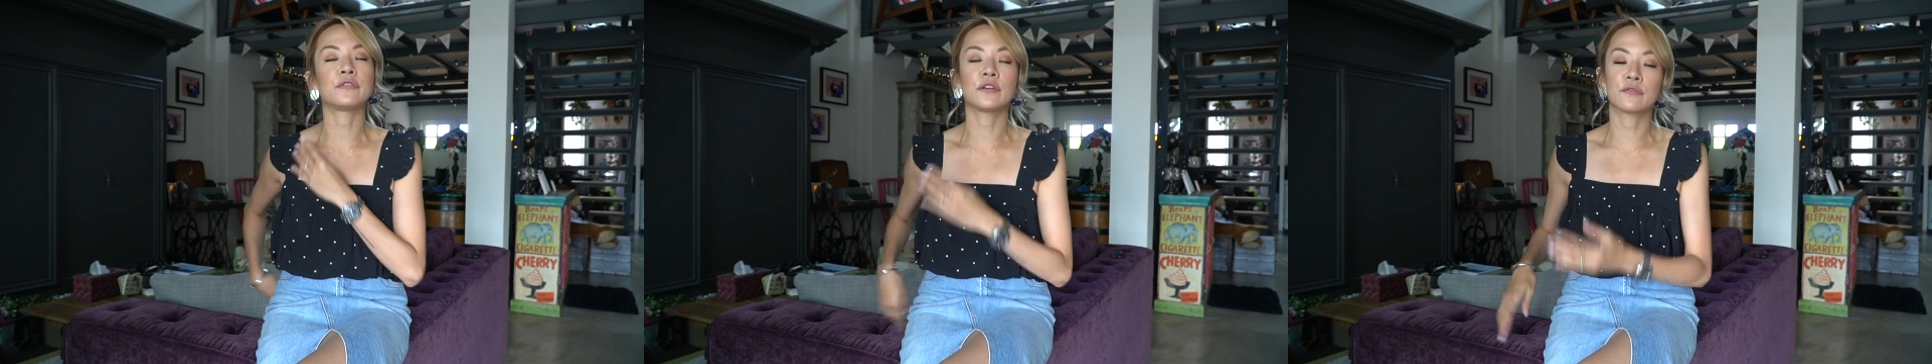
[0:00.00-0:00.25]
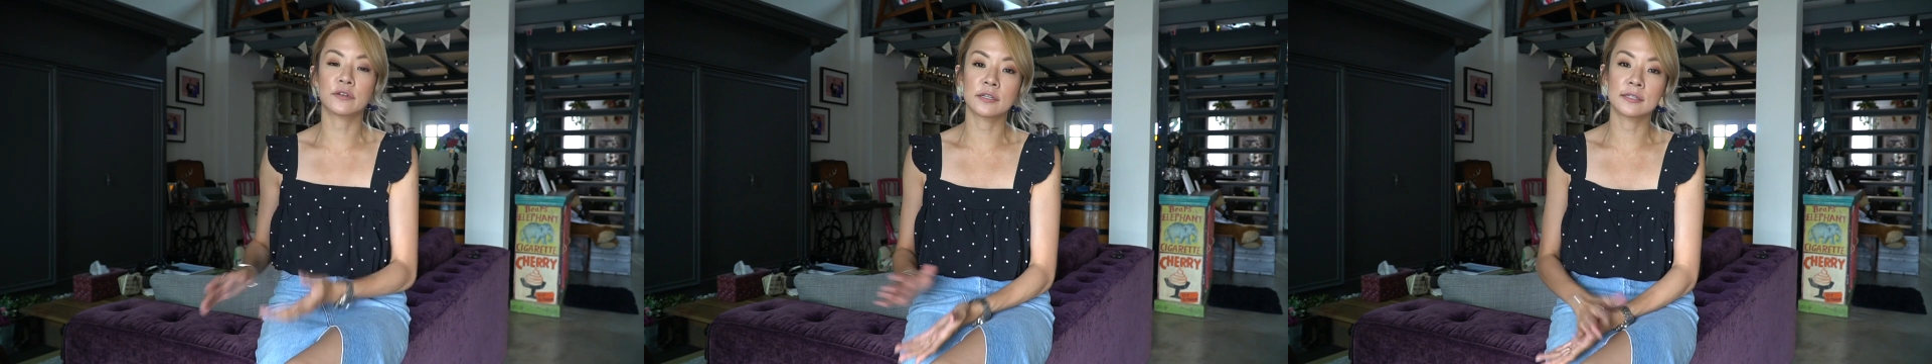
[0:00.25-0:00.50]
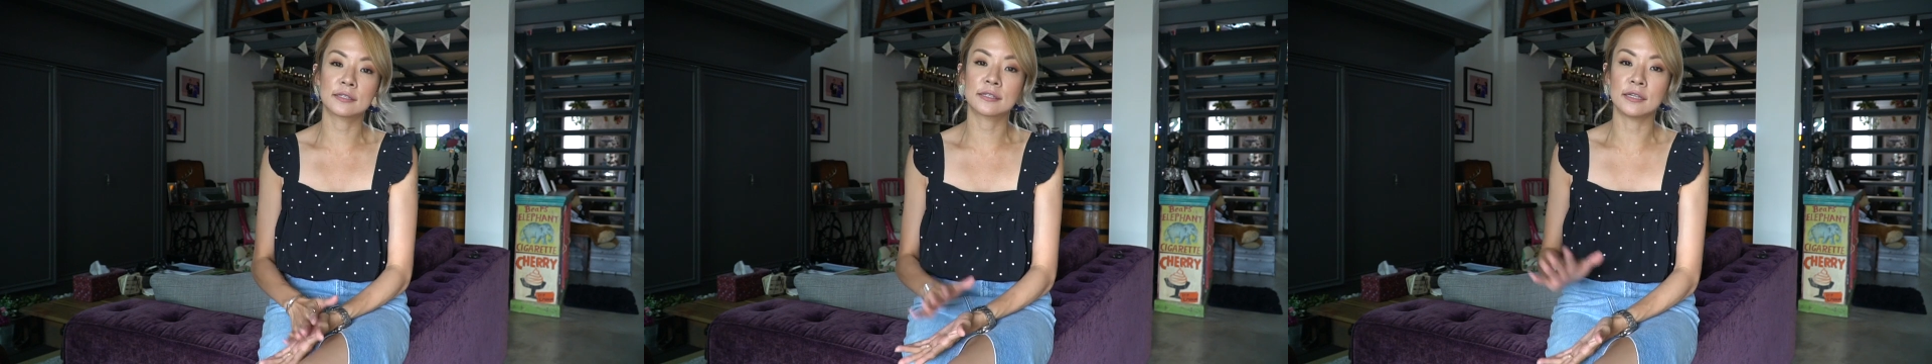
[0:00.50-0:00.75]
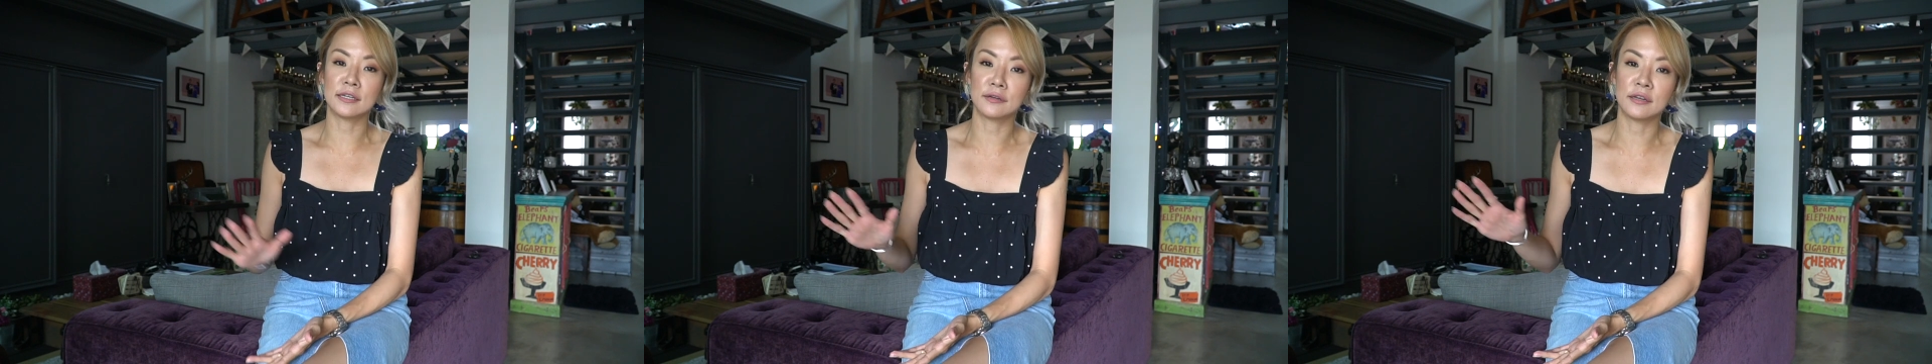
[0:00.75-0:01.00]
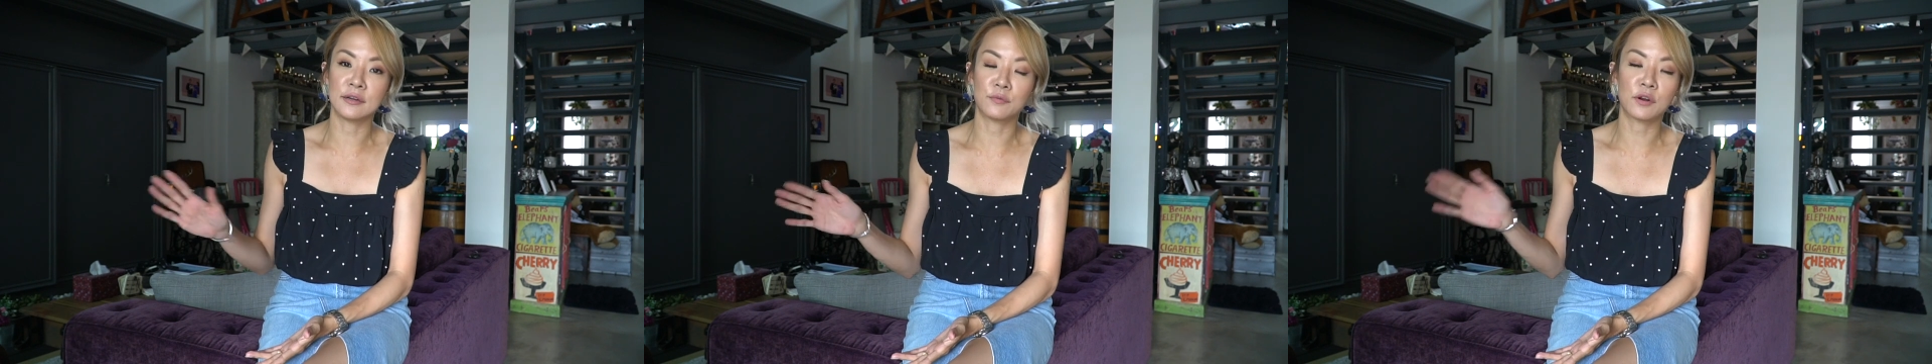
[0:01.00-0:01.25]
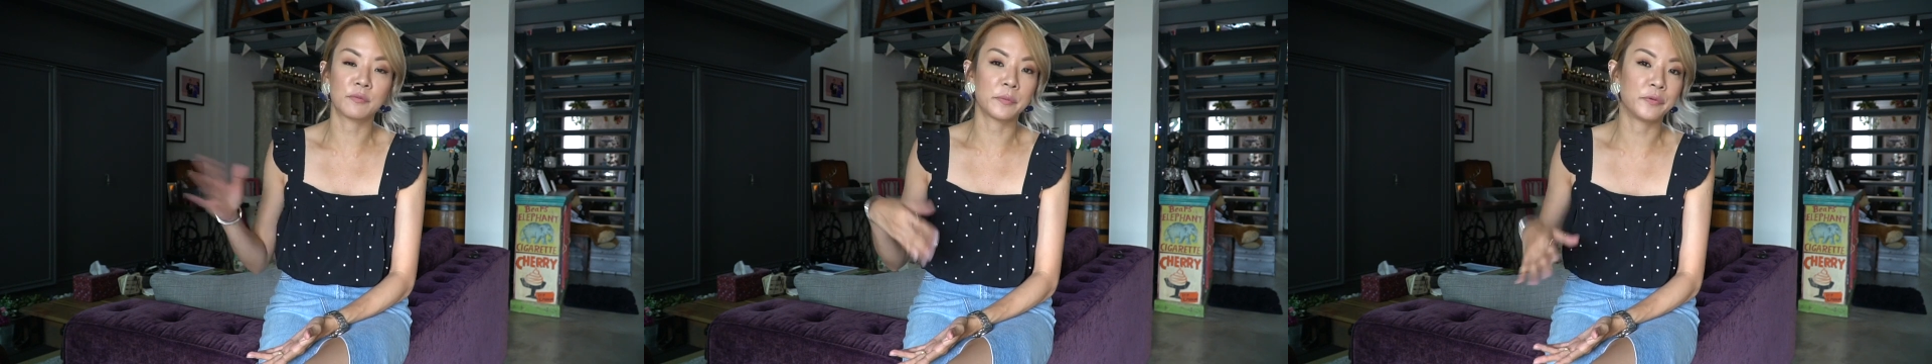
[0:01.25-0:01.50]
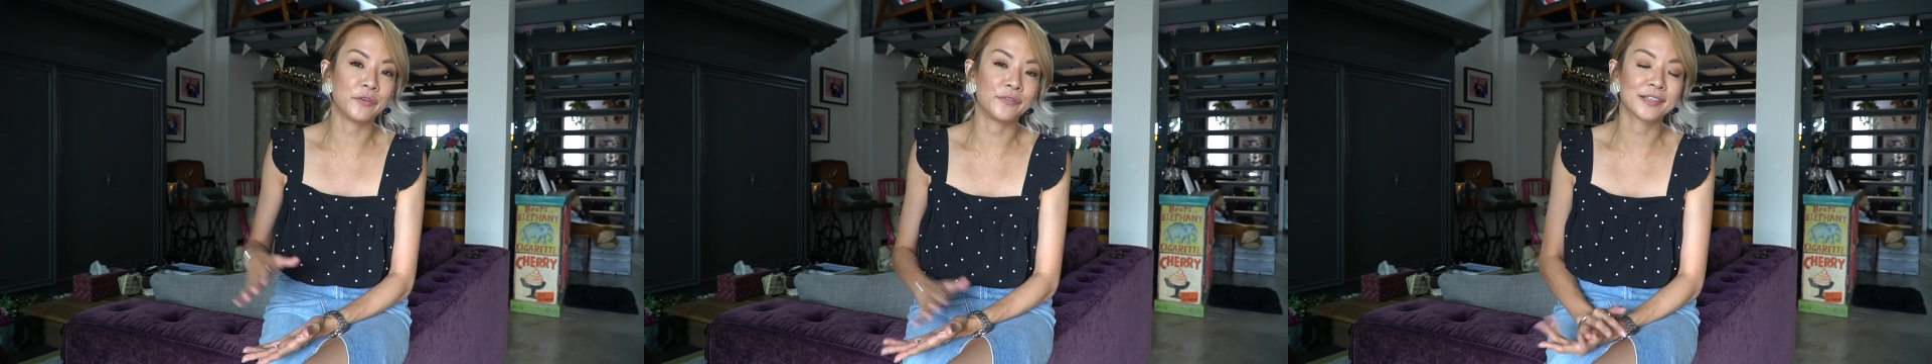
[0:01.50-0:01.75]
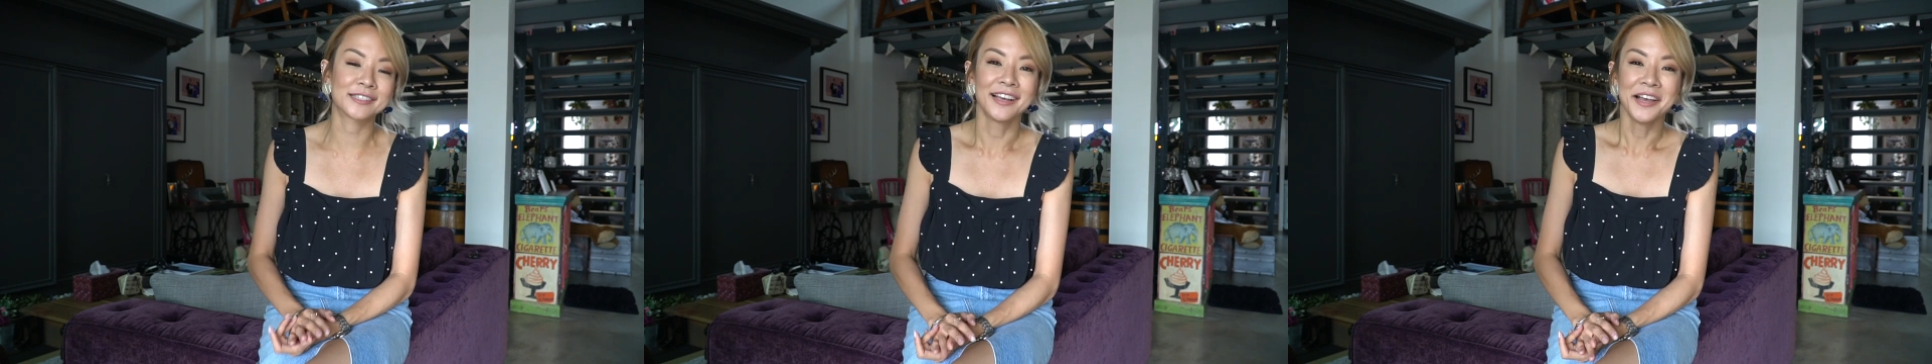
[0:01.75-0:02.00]
favourite in one of my
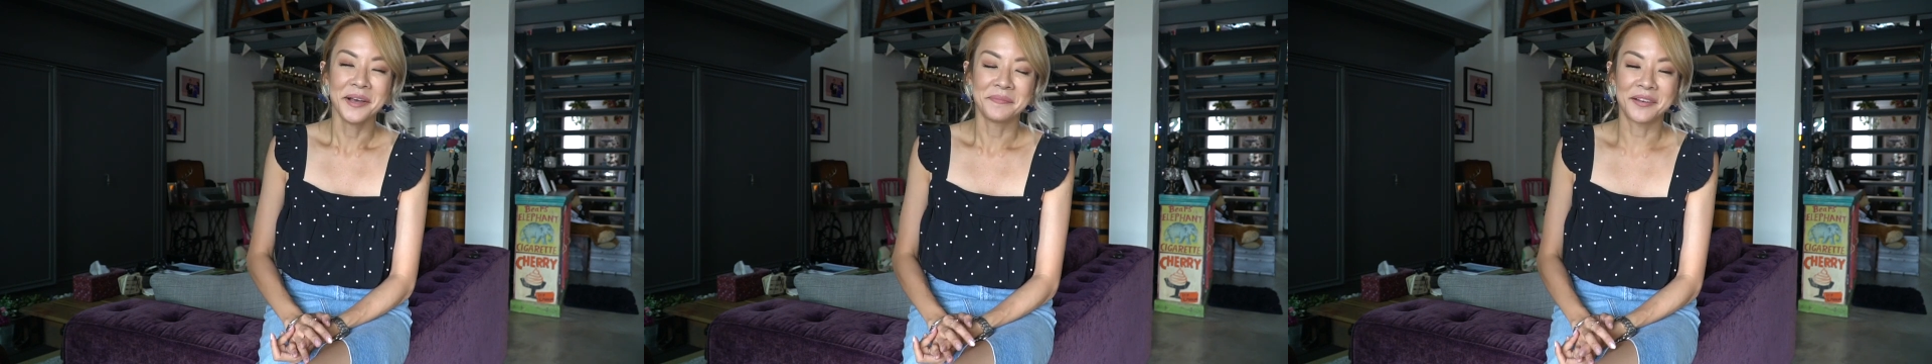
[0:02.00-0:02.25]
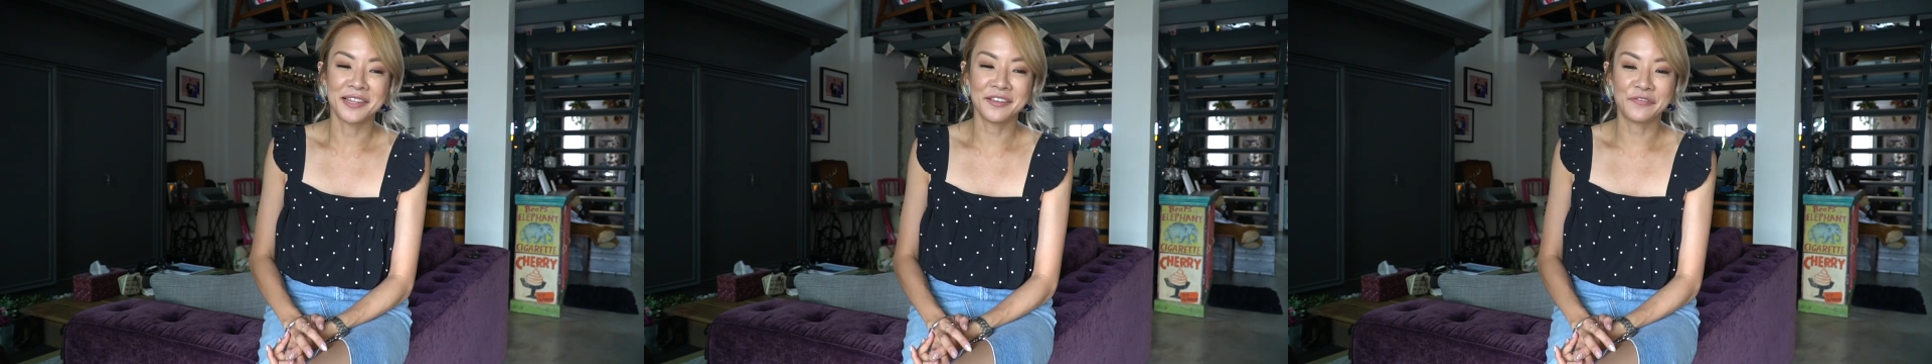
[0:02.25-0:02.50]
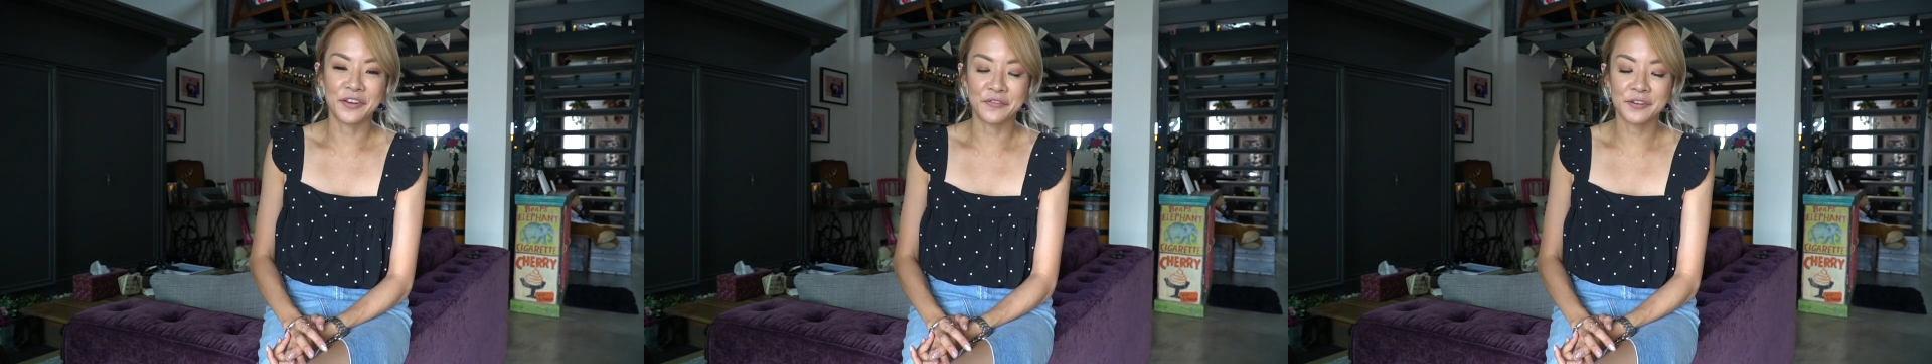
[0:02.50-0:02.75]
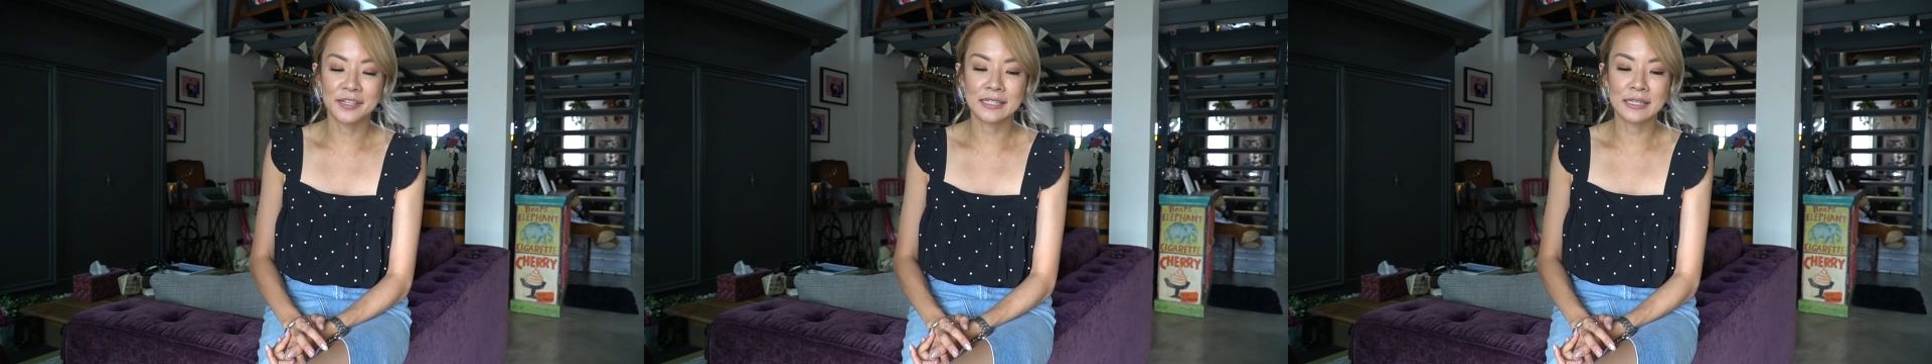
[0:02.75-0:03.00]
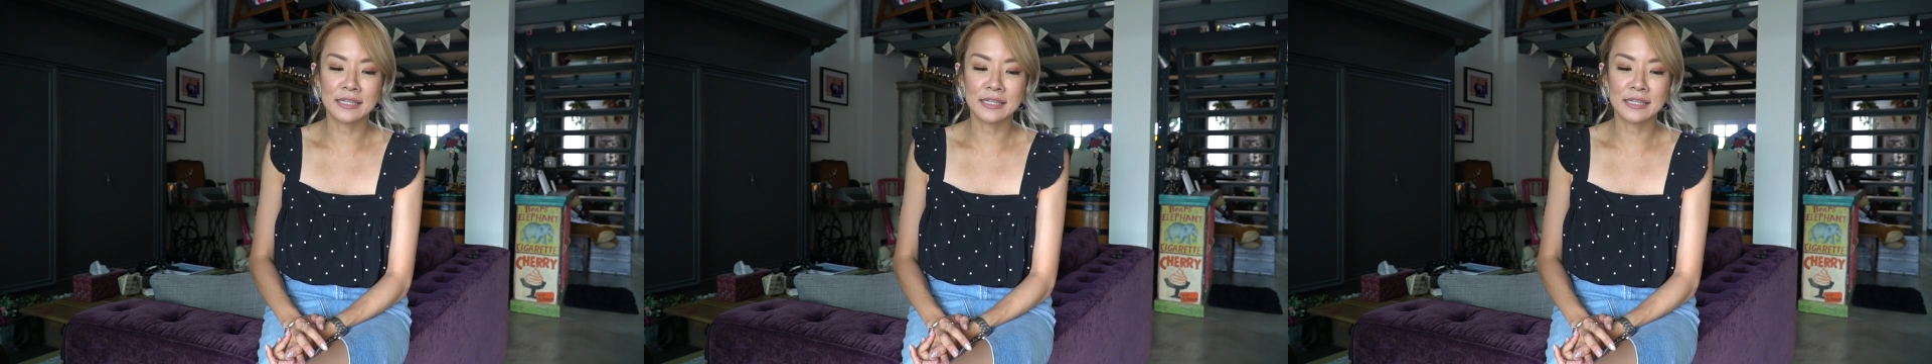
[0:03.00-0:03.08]
previous monthly favourites.